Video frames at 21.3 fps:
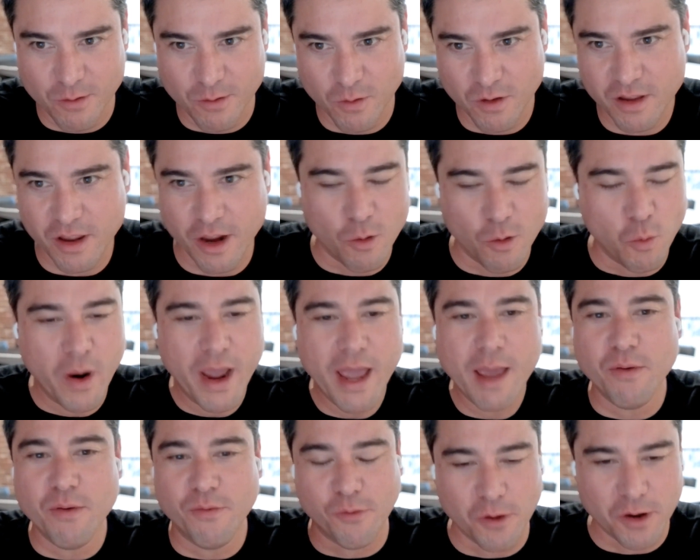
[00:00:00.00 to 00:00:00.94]
way
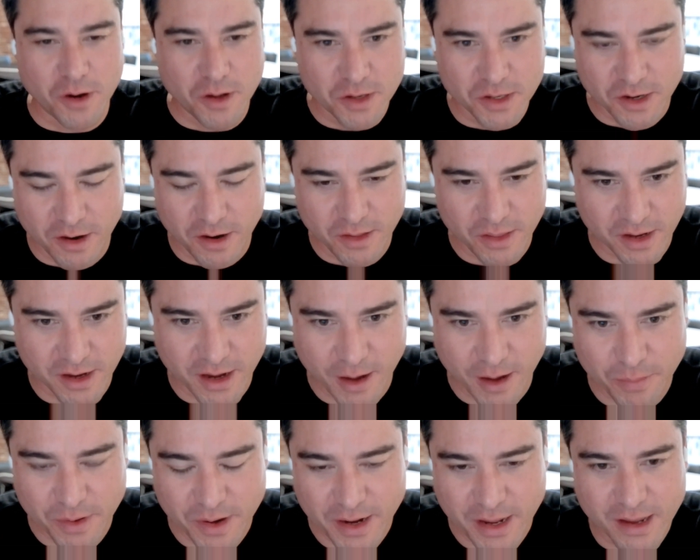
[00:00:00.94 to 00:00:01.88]
before you started the
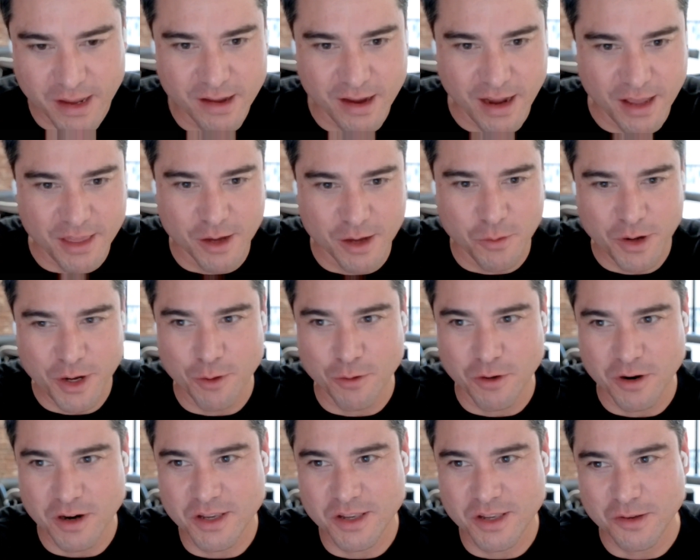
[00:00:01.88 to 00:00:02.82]
company. I think when you were
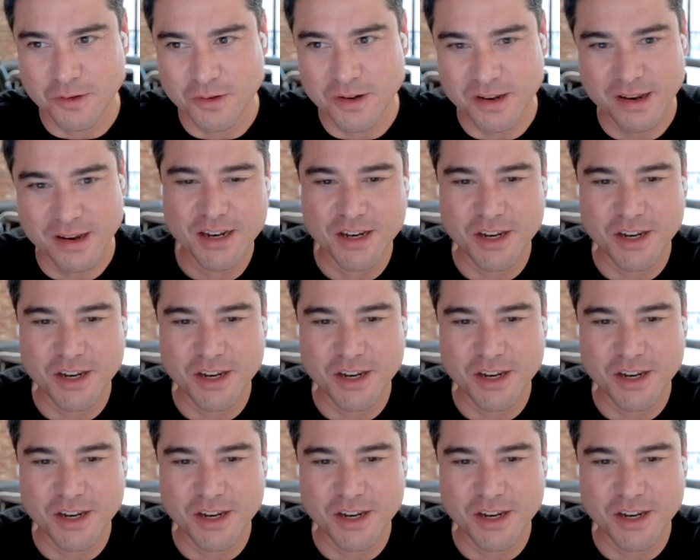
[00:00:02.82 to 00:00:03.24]
a student.